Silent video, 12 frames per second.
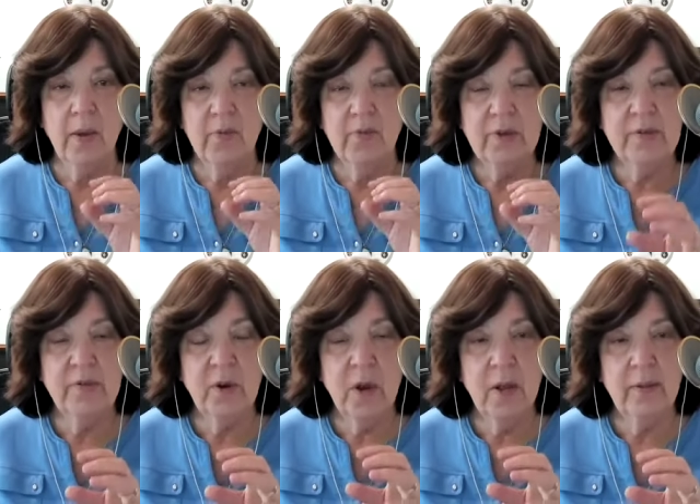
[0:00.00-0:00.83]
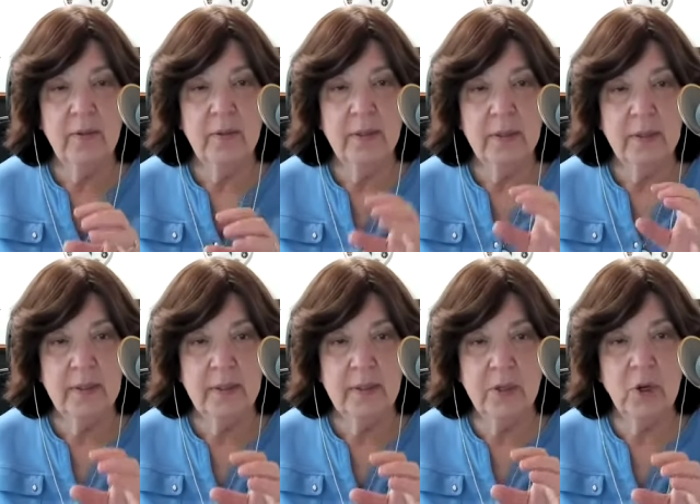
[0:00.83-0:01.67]
first of all,
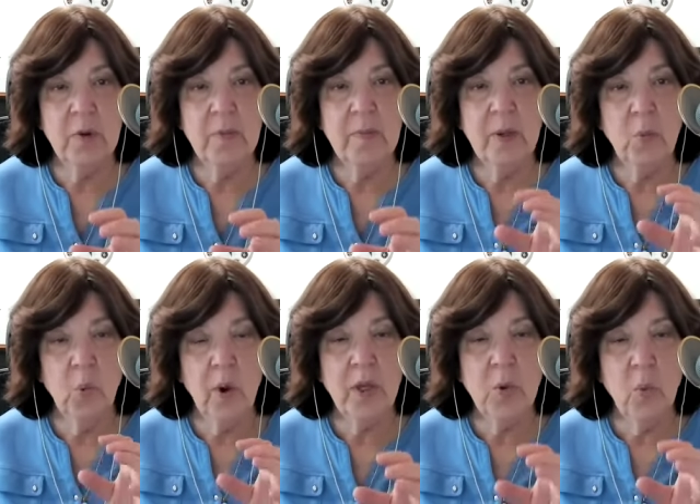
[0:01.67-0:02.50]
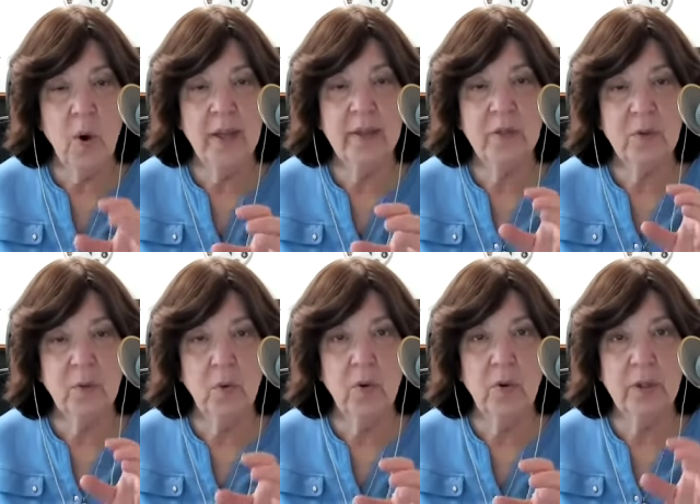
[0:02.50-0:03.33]
determine what you want the
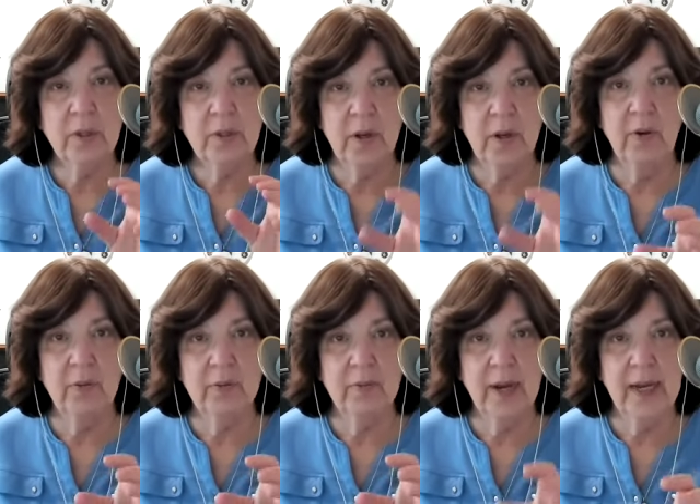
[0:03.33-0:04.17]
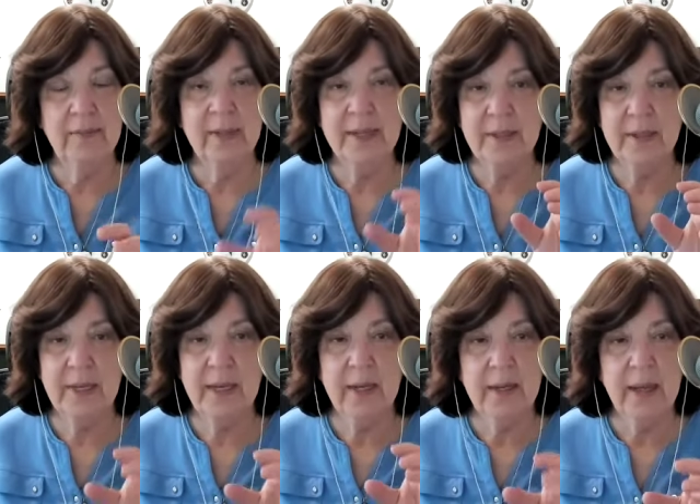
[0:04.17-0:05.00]
schools to know, right? That's the
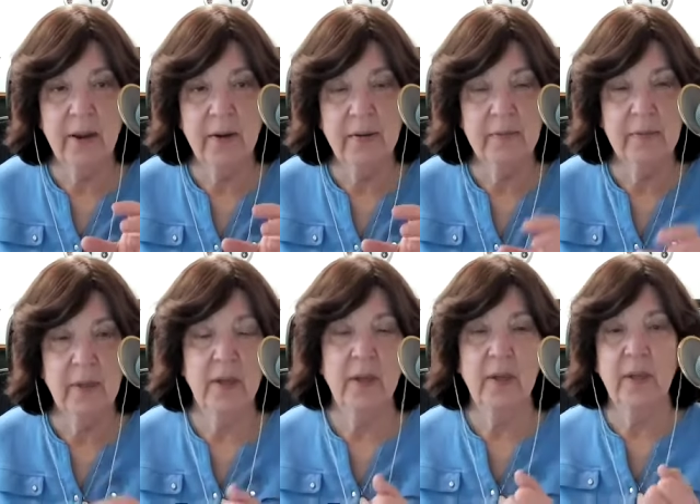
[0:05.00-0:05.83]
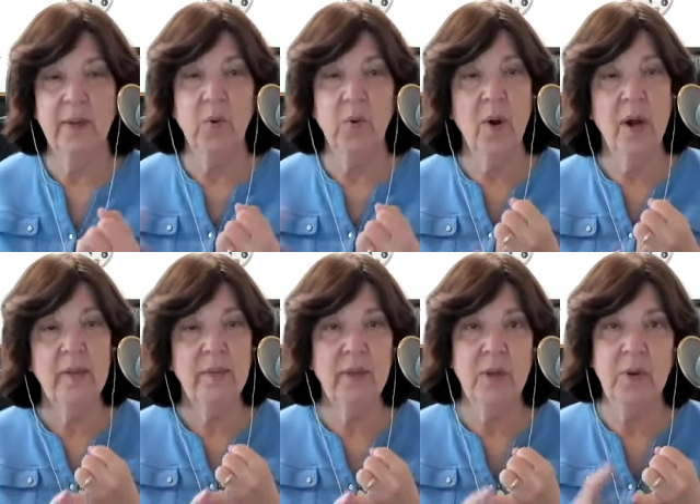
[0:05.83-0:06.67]
D in DARE. Number
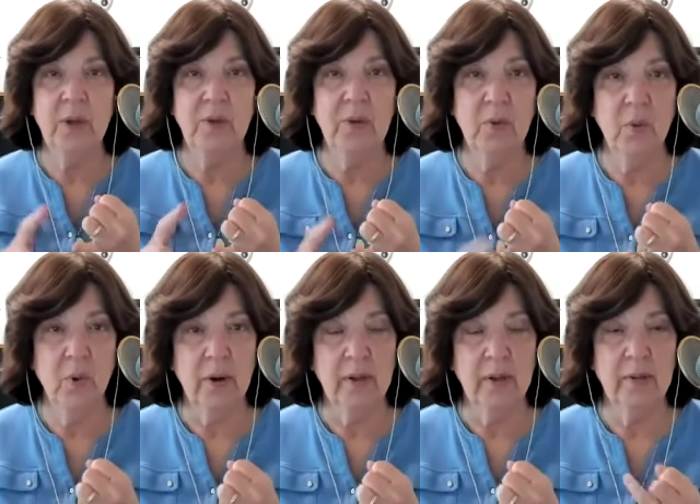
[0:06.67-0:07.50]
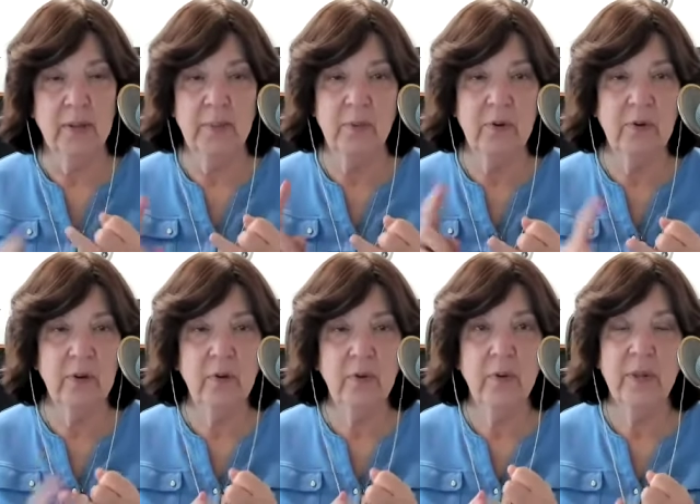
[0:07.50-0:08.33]
one, that you can do the work. Number
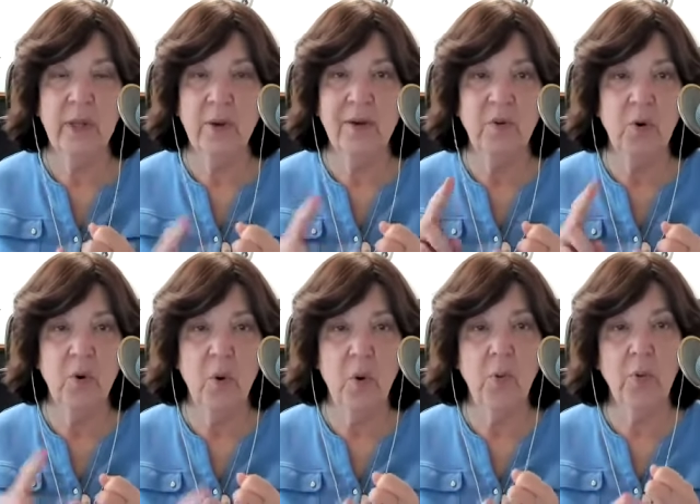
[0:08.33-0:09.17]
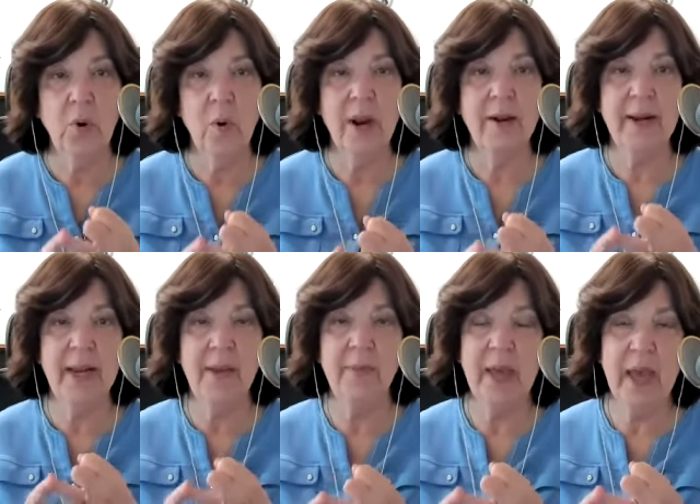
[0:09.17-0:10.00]
two, that you have a goal requiring
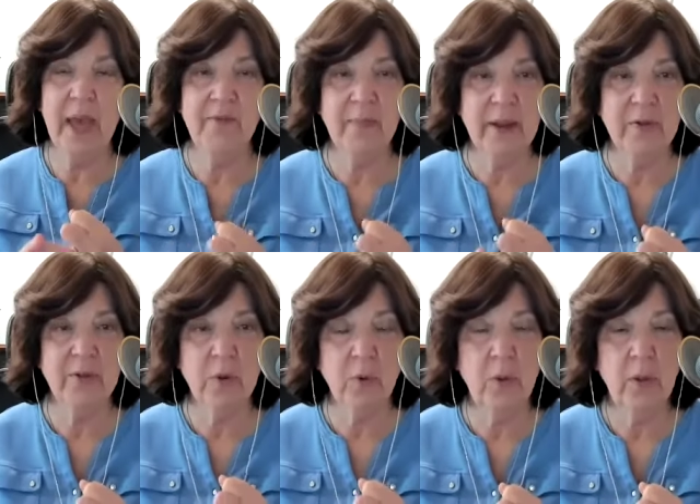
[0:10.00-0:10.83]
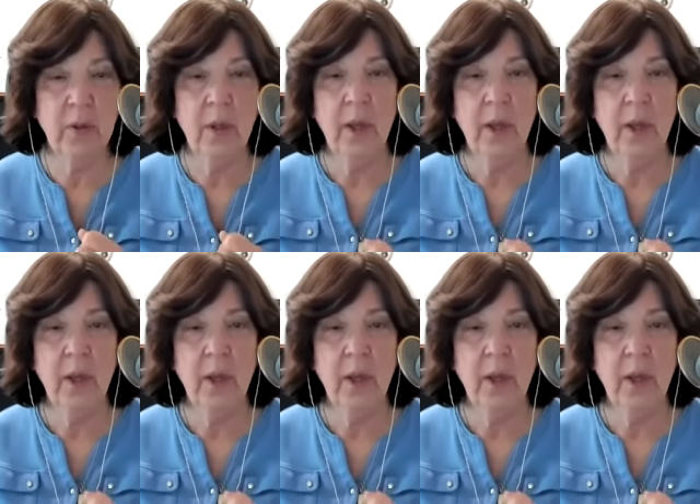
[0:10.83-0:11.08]
an MBA from their school.